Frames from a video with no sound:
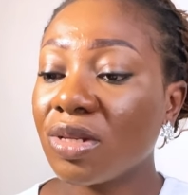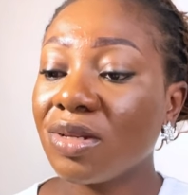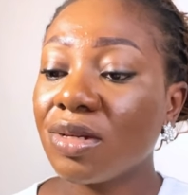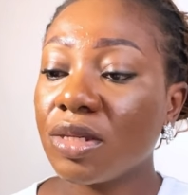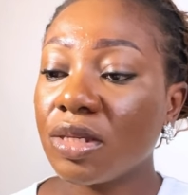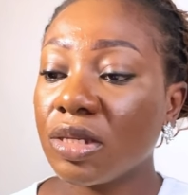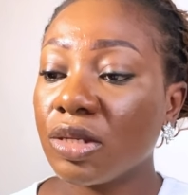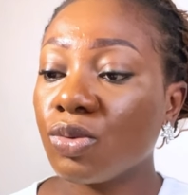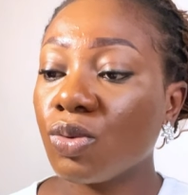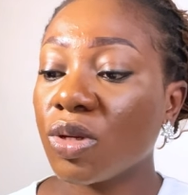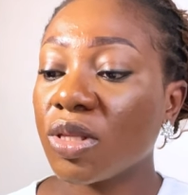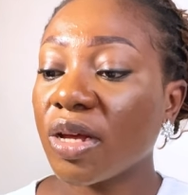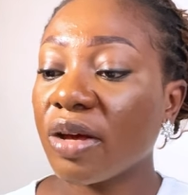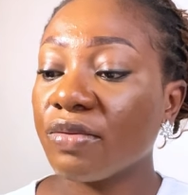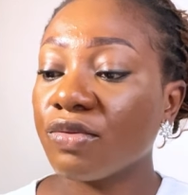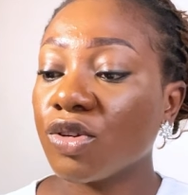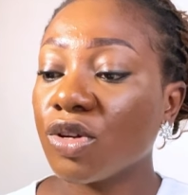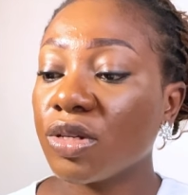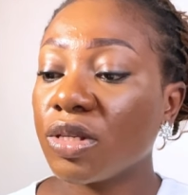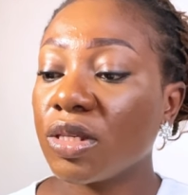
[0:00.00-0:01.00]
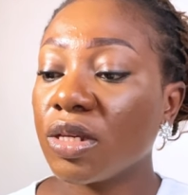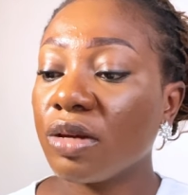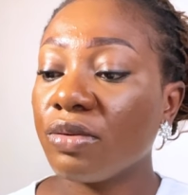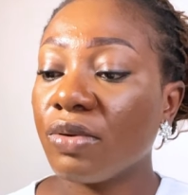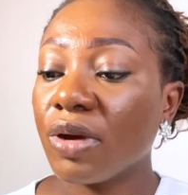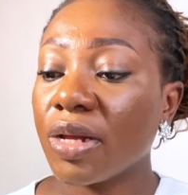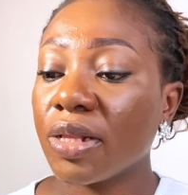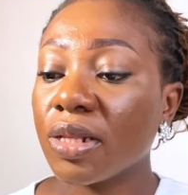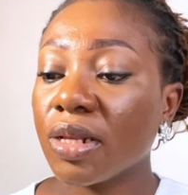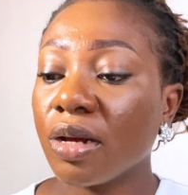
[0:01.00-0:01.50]
This is what I've just said
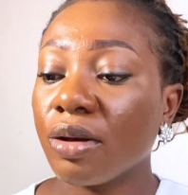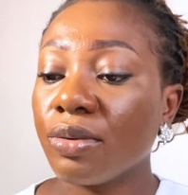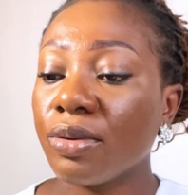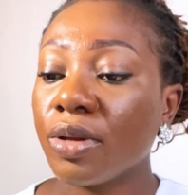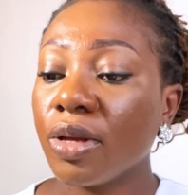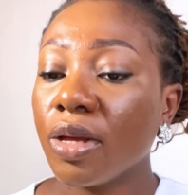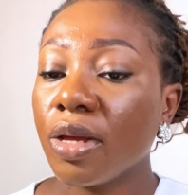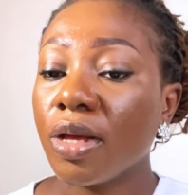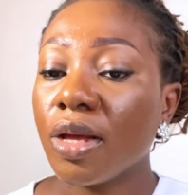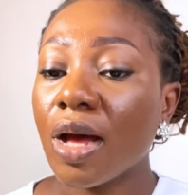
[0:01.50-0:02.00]
right now.